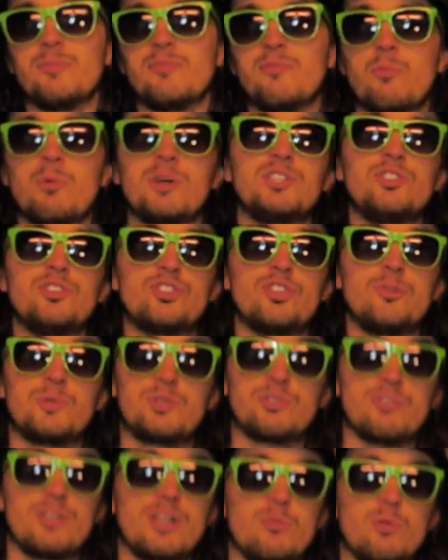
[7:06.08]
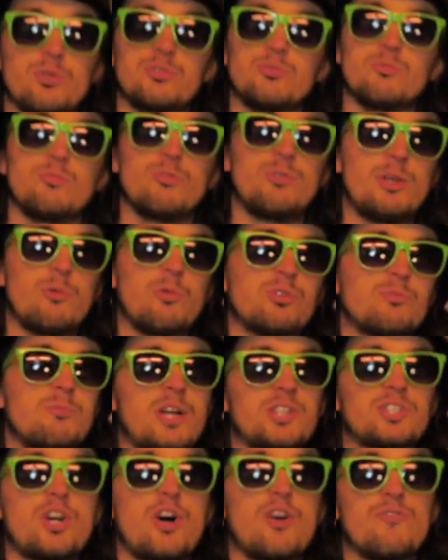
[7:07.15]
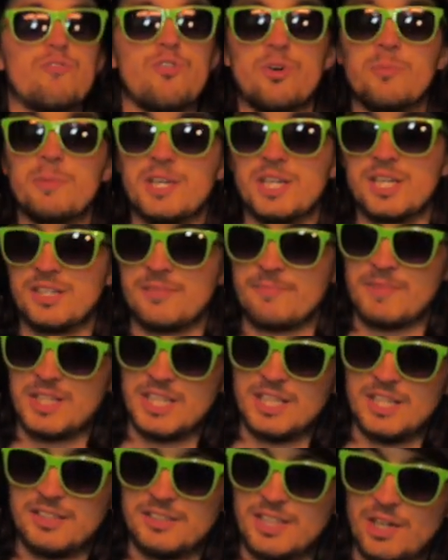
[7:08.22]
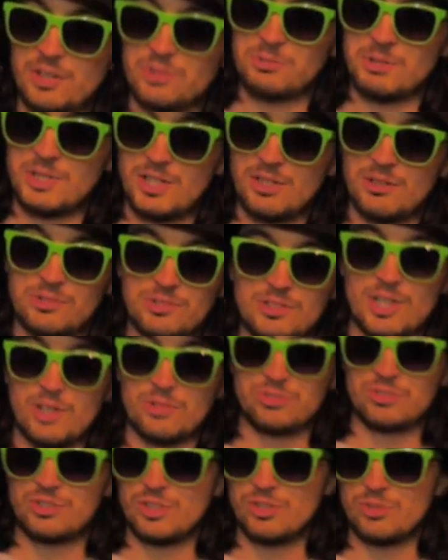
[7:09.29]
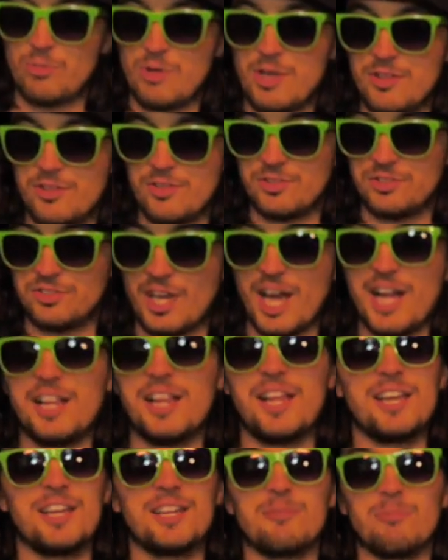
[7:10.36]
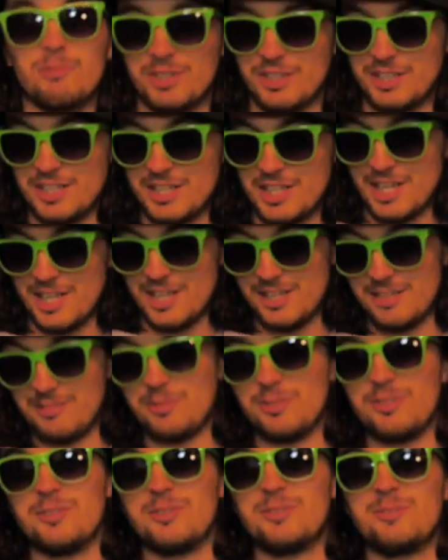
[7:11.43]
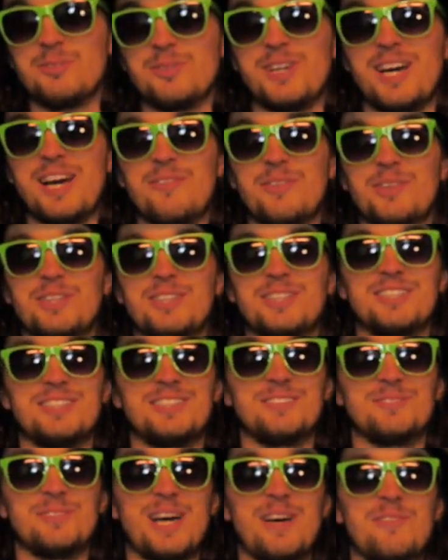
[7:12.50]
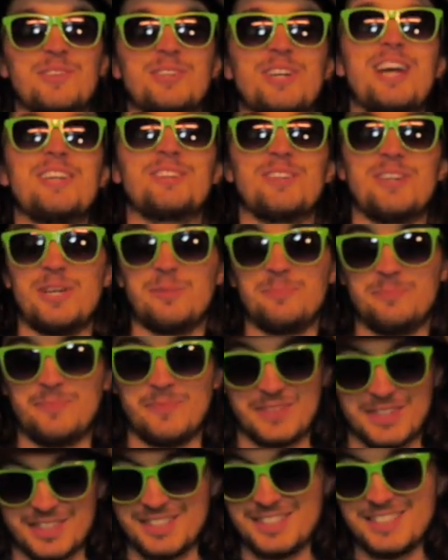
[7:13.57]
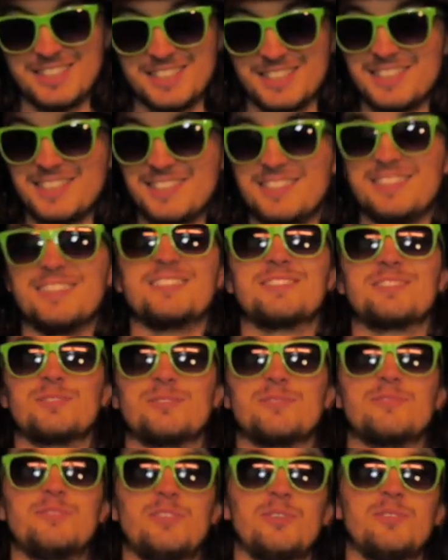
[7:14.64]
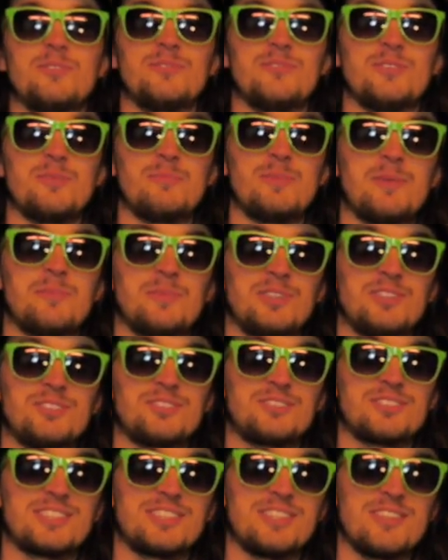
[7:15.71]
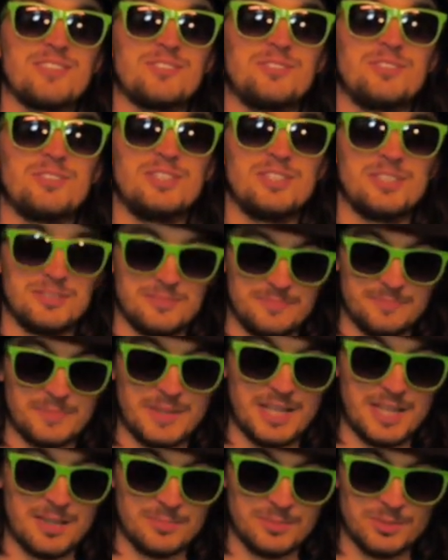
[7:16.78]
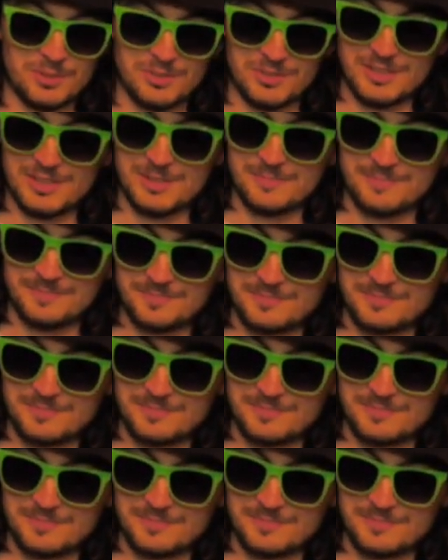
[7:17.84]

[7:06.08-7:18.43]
know, before my YouTube career, there wasn't much going for me, and that was when I was still with Sally, and we're having a great time. Yes, fun memories, those UDL pineapples, yeah.